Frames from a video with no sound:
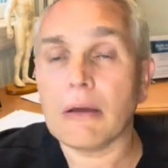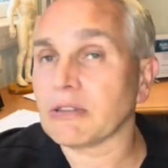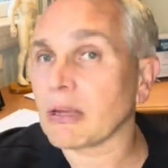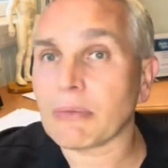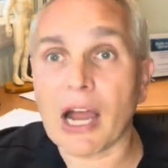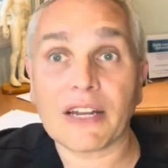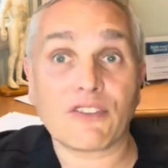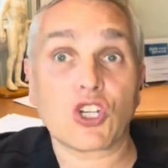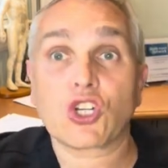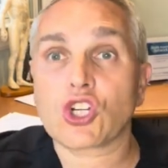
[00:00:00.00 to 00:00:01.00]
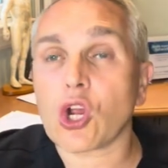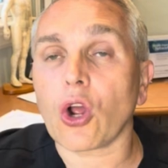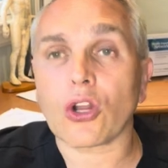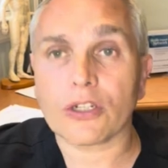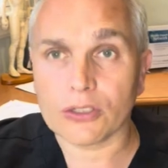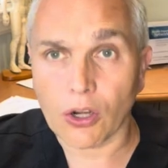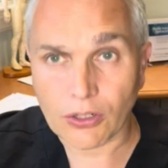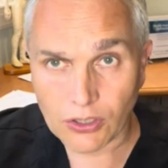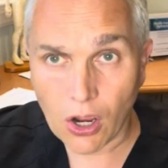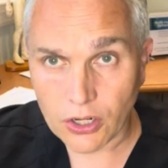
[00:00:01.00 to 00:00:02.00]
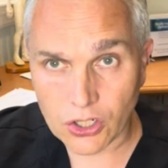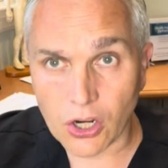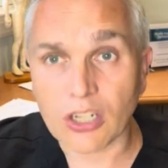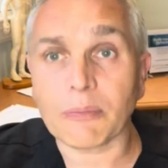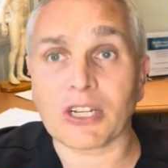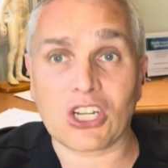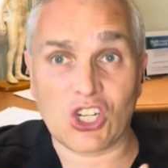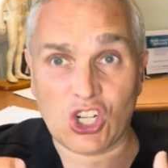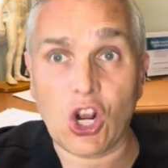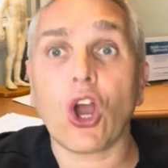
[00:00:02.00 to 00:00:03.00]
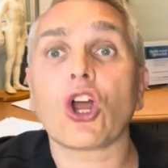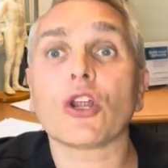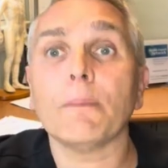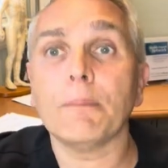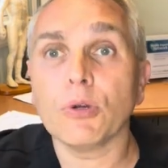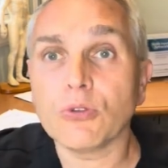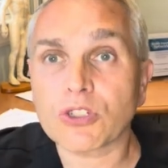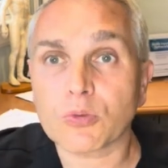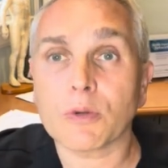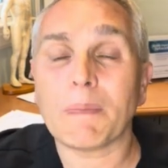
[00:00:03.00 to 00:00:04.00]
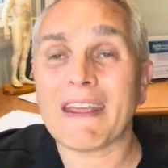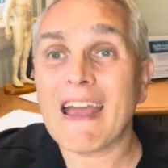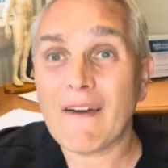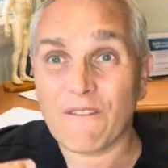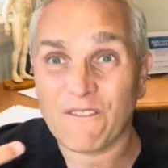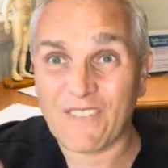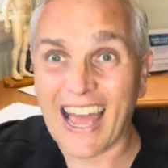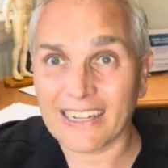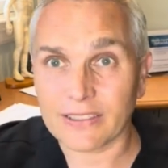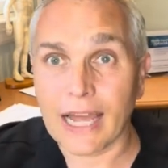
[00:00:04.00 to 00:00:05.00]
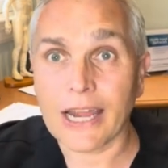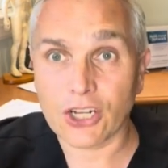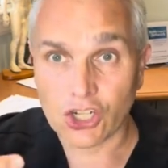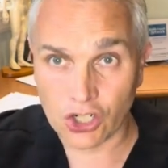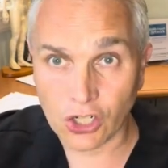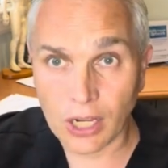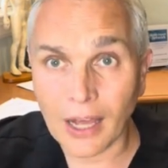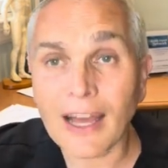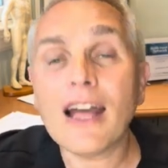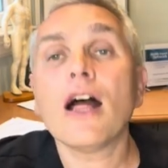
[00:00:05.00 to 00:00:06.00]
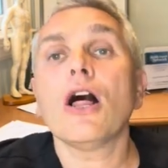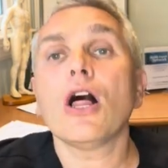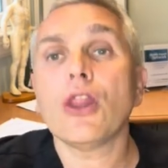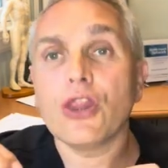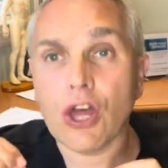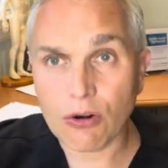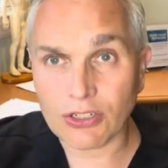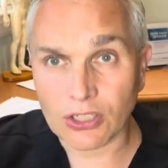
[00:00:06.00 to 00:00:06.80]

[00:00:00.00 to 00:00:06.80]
some kind of chocolate, not dark chocolate, but a chocolate mousse would be fat and sugar. Those